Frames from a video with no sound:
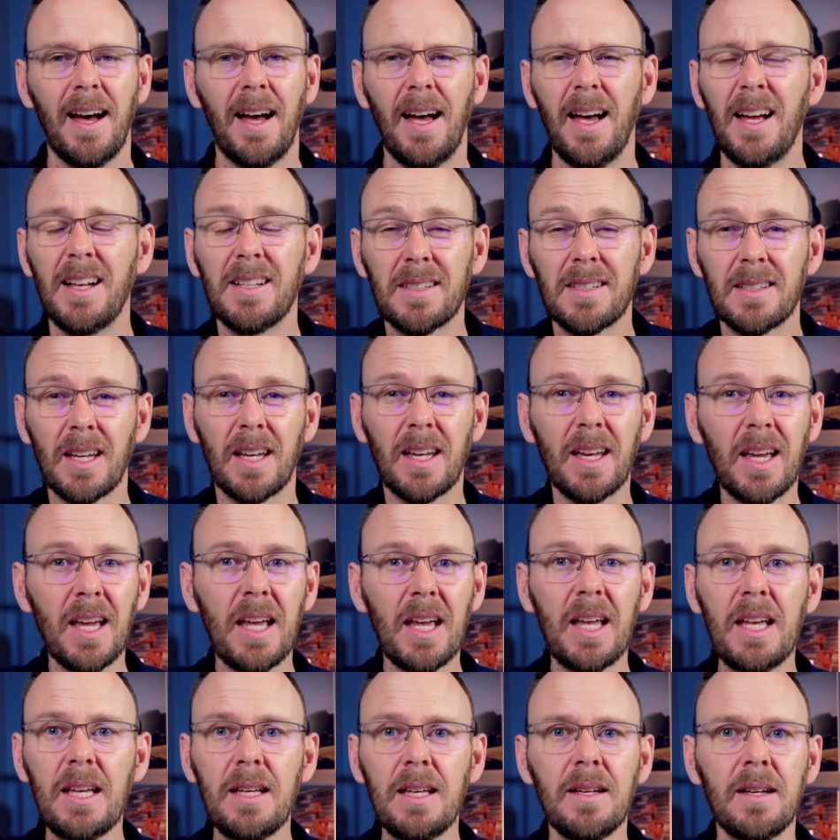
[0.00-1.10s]
It's the
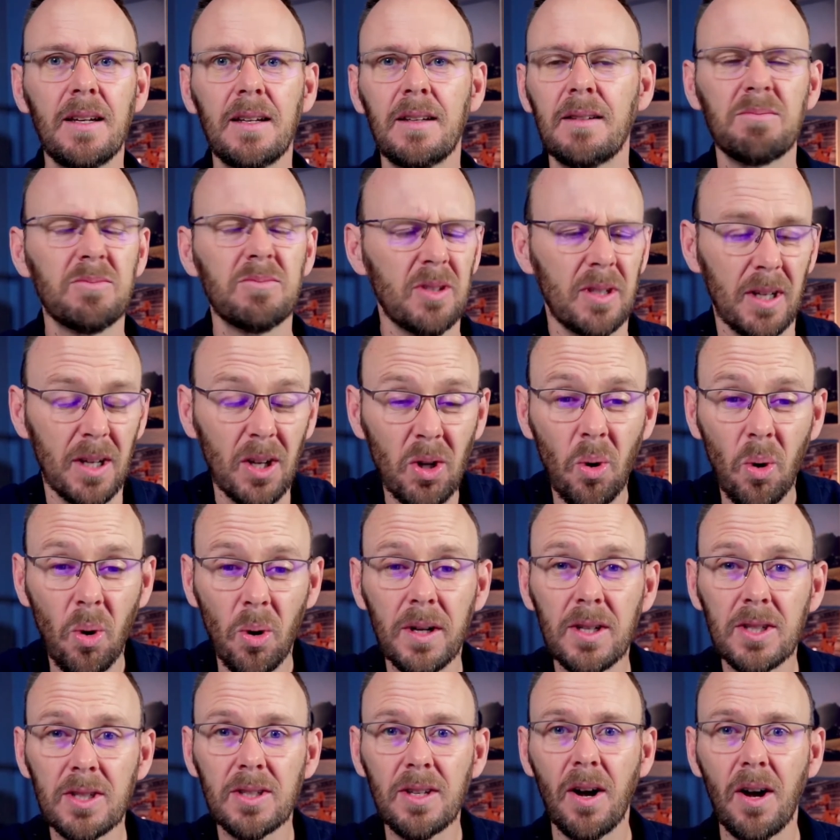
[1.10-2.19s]
key sort of
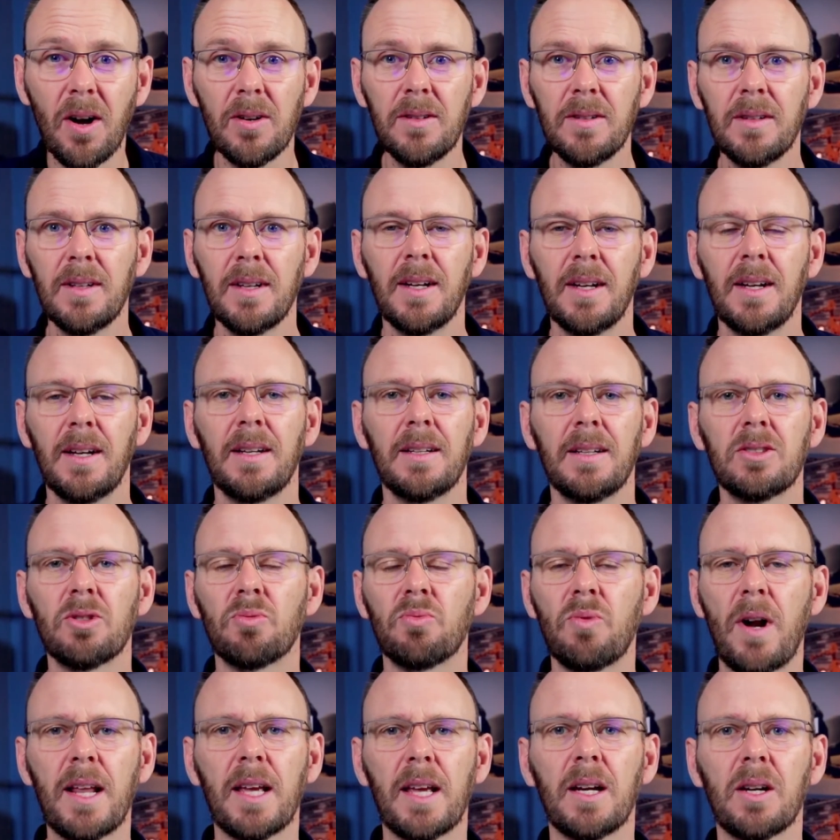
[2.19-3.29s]
cornerstone to
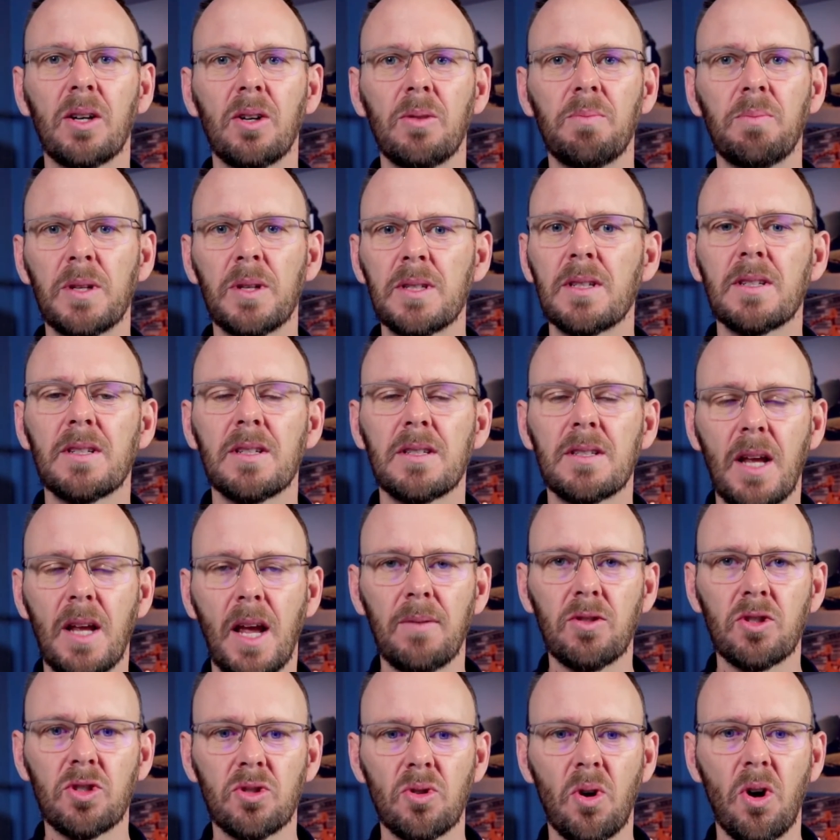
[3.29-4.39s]
running a good business is to
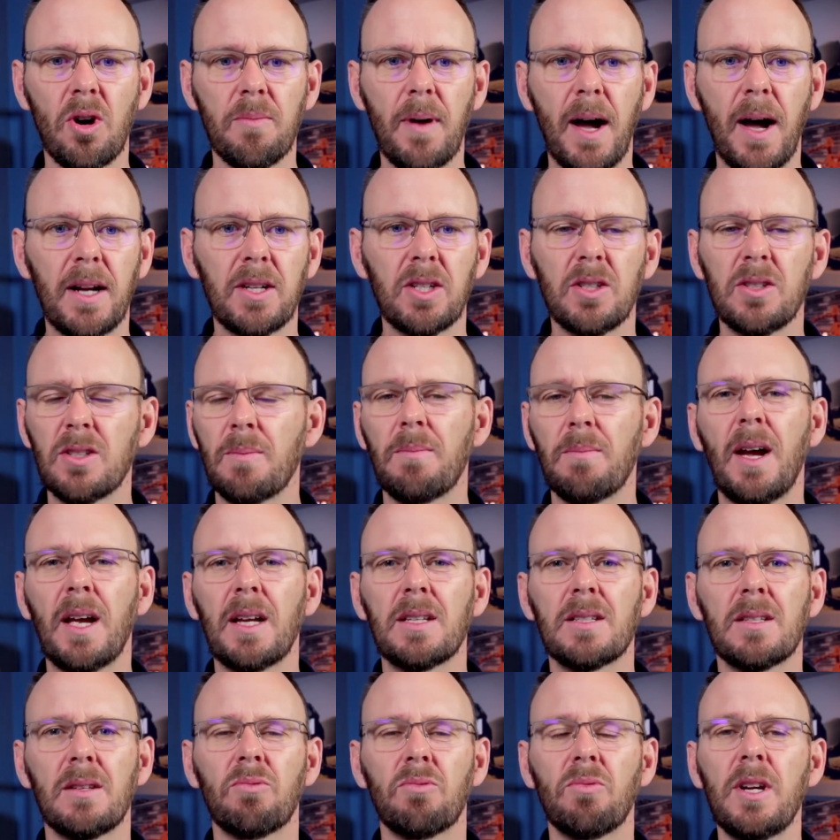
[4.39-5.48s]
have strong margins. It
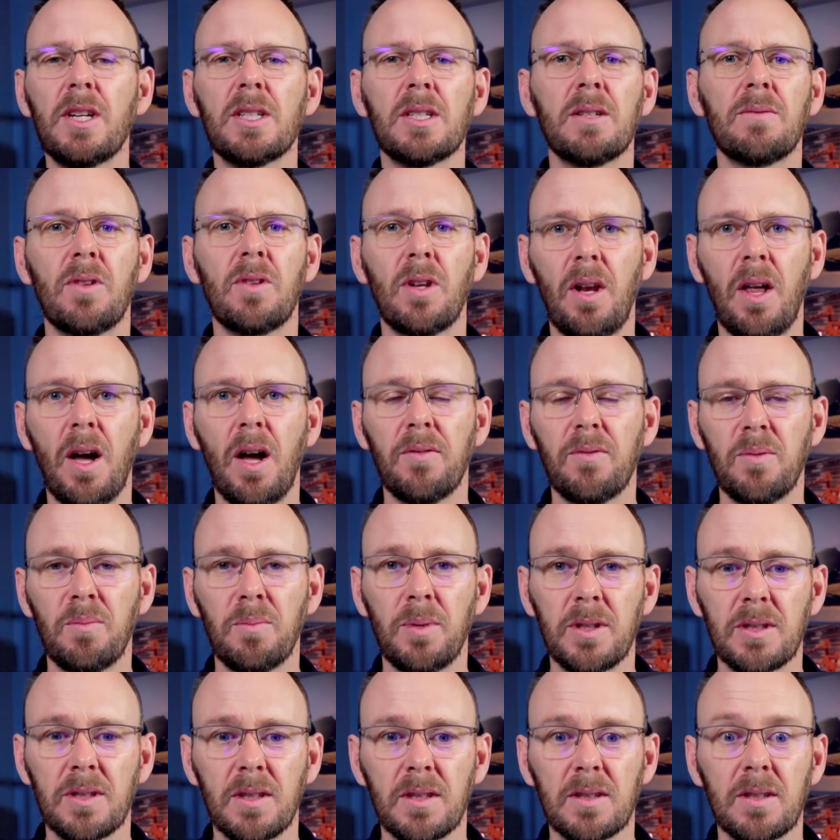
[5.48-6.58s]
makes the rest of your life and
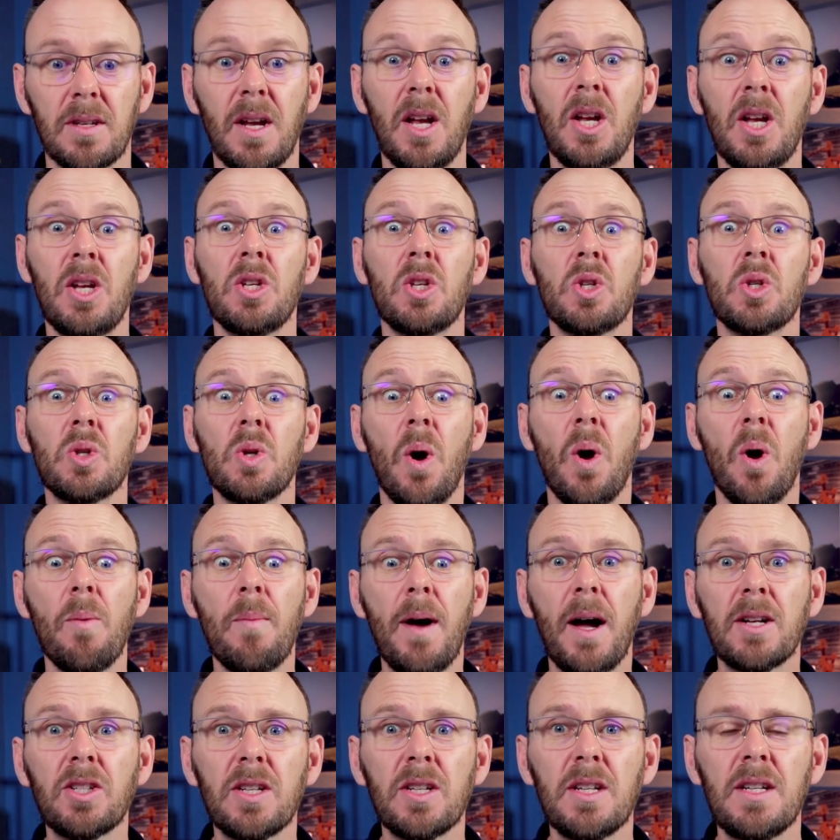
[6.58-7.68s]
business so
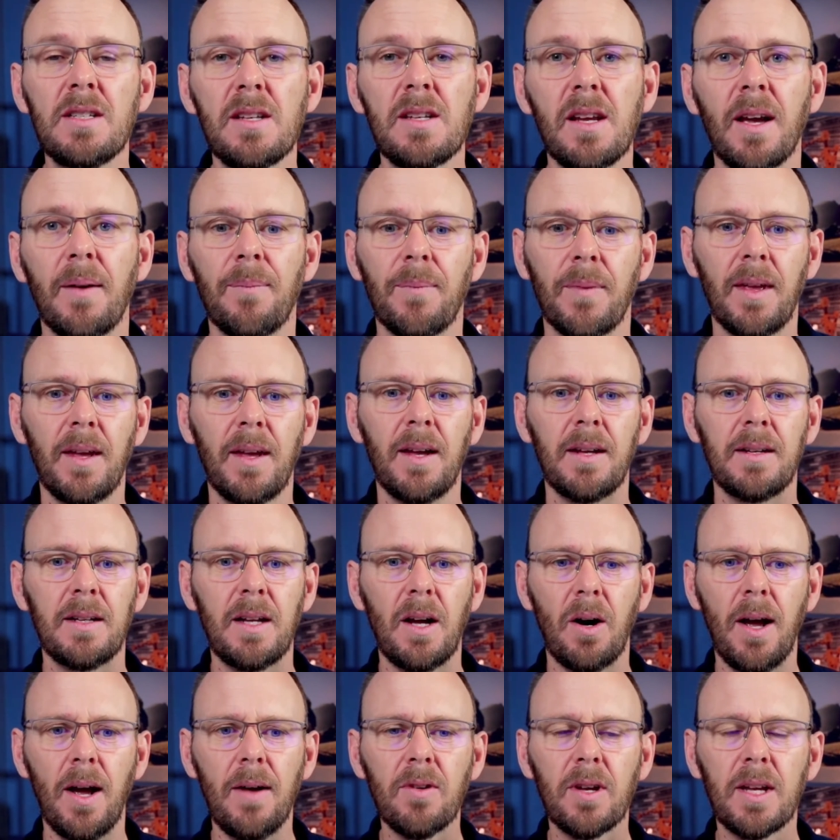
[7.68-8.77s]
much easier. Now,
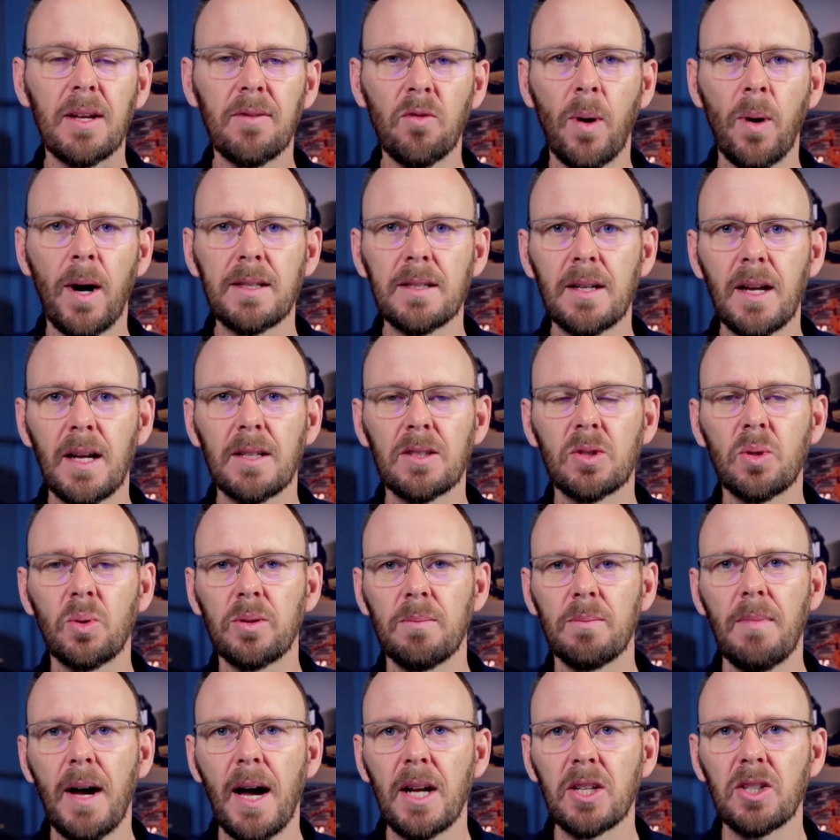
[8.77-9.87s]
I have a giveaway today. It's called the
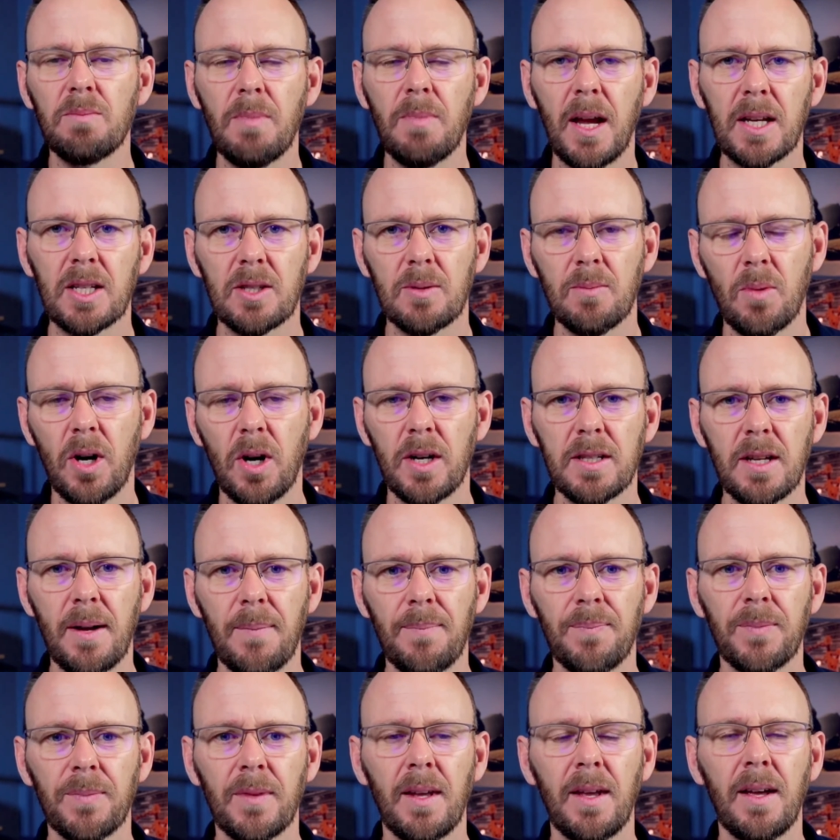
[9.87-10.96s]
Margin Maximizer.
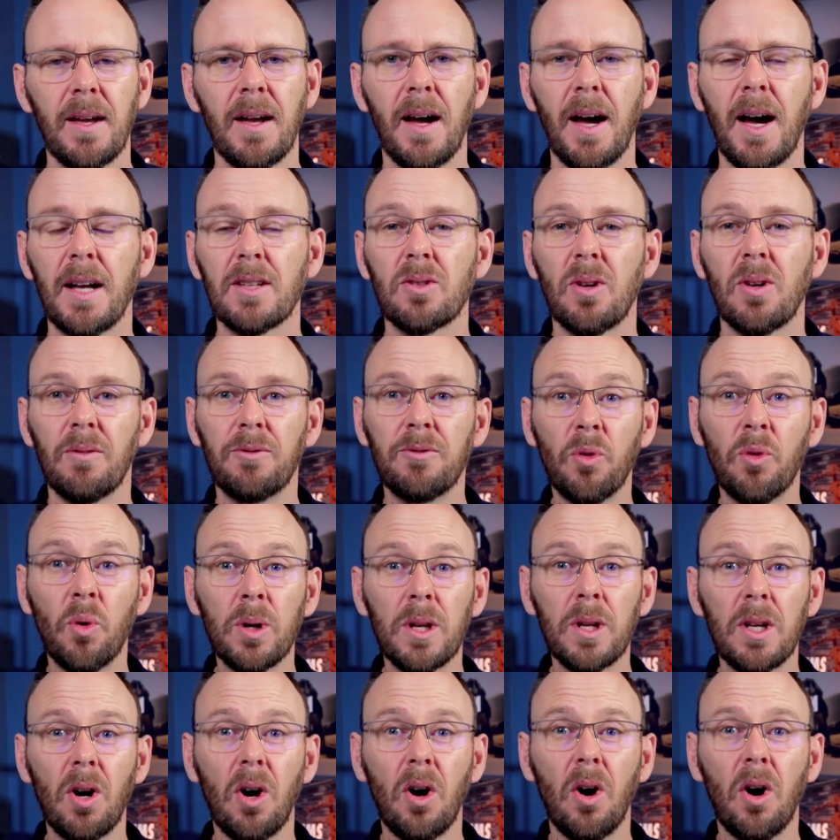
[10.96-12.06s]
It's got
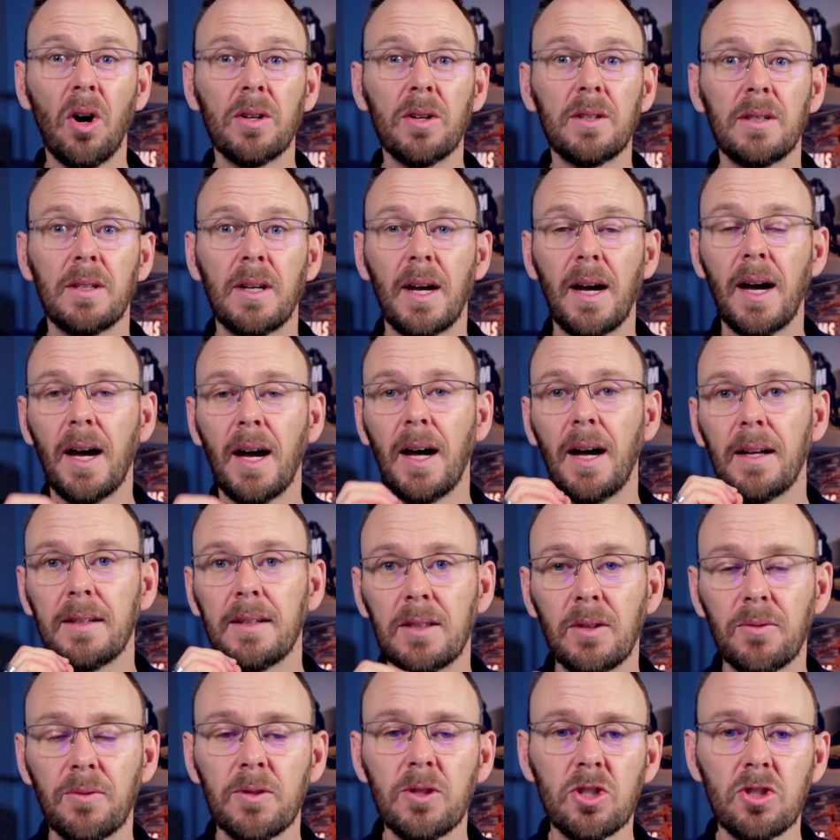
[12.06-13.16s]
40 odd
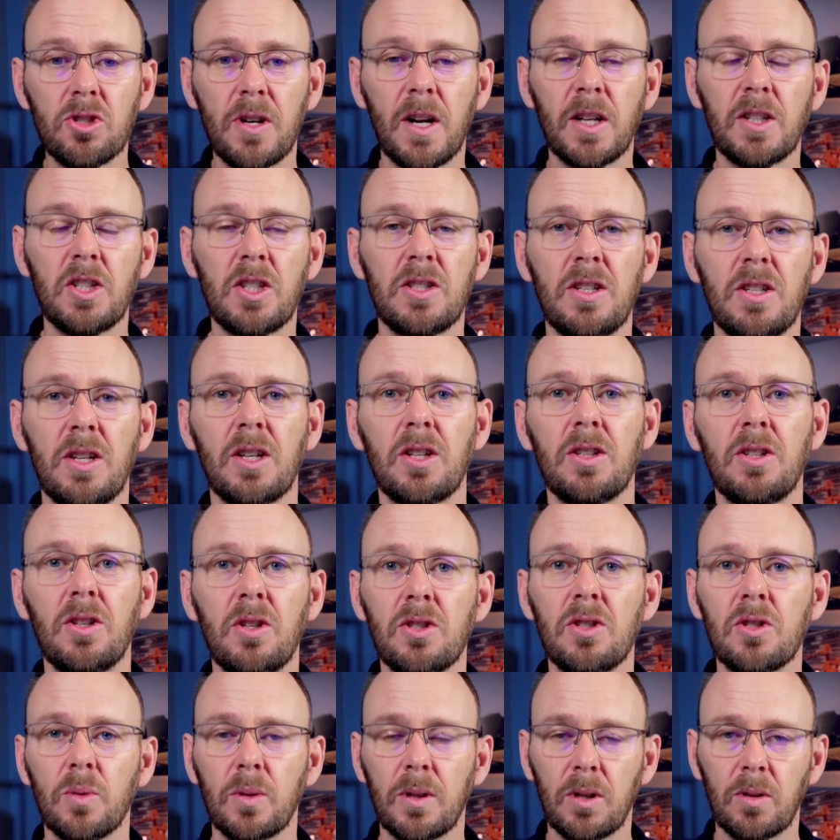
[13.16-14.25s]
different strategies that you can
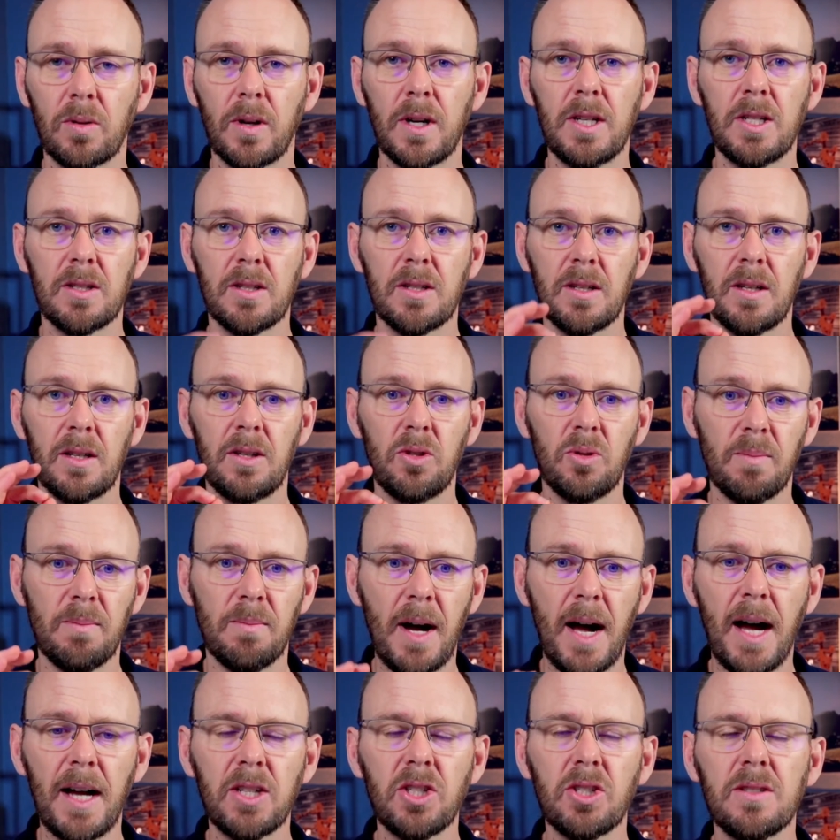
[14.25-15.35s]
use to increase your
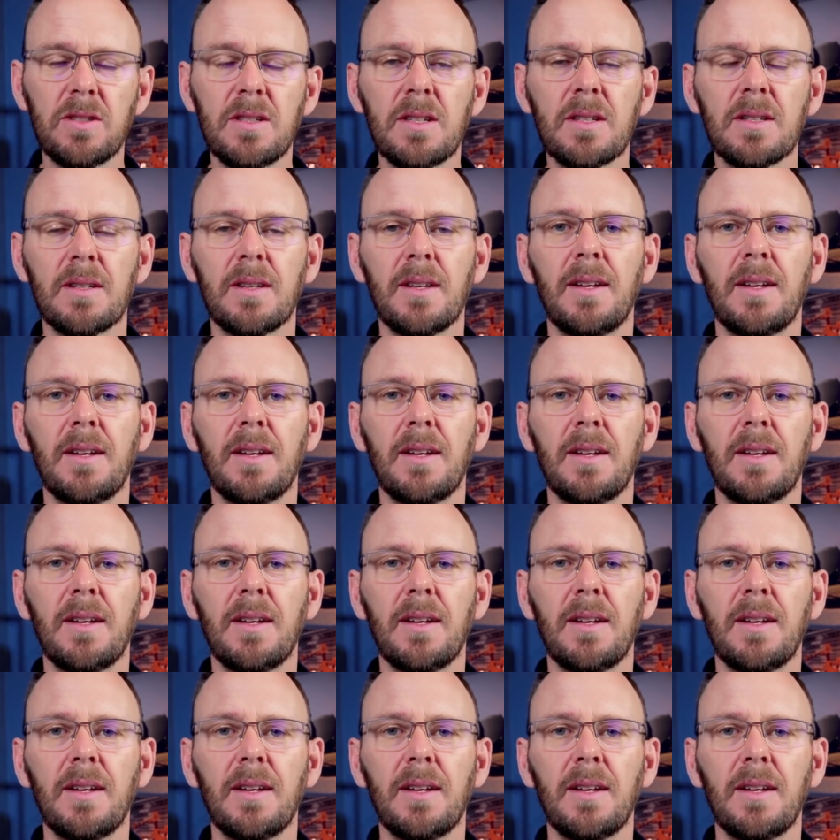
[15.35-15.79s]
margins,